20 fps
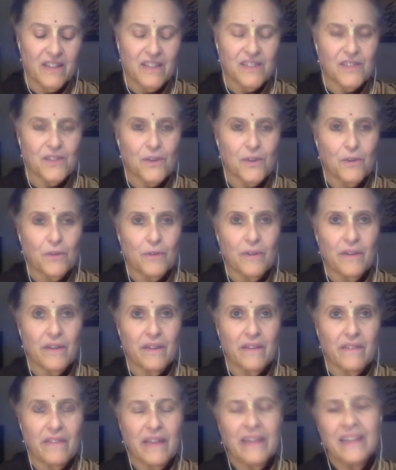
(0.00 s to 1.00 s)
So
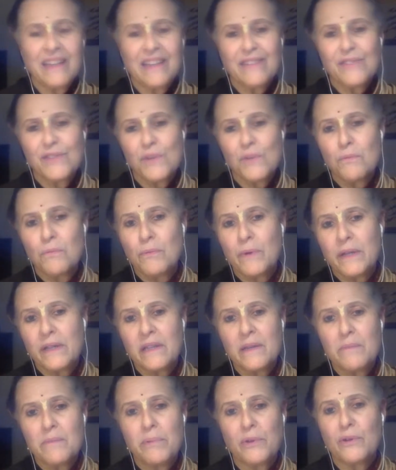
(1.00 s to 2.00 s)
then he gives a
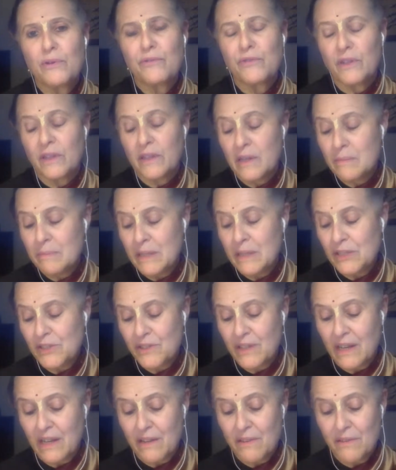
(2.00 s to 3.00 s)
really beautiful
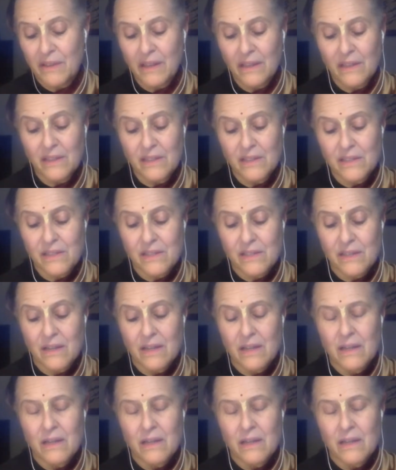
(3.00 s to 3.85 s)
image that I think is